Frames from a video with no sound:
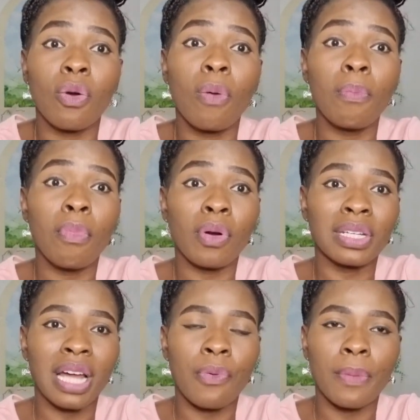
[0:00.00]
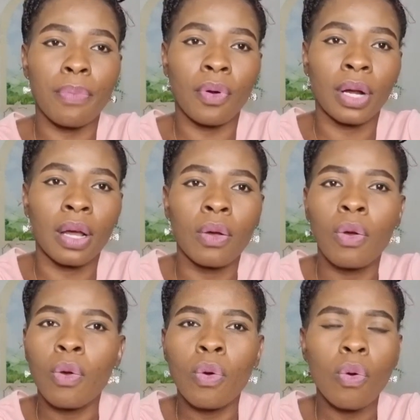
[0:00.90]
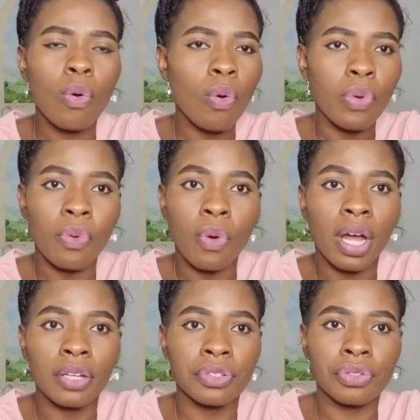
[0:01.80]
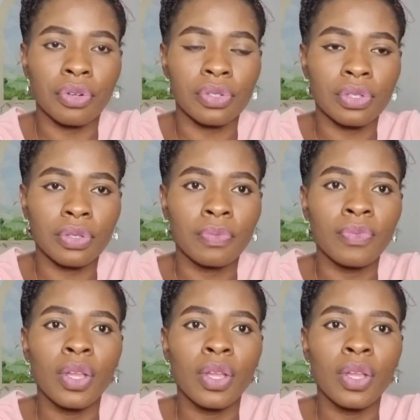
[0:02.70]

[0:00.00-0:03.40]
own mother we born her, who we want trust?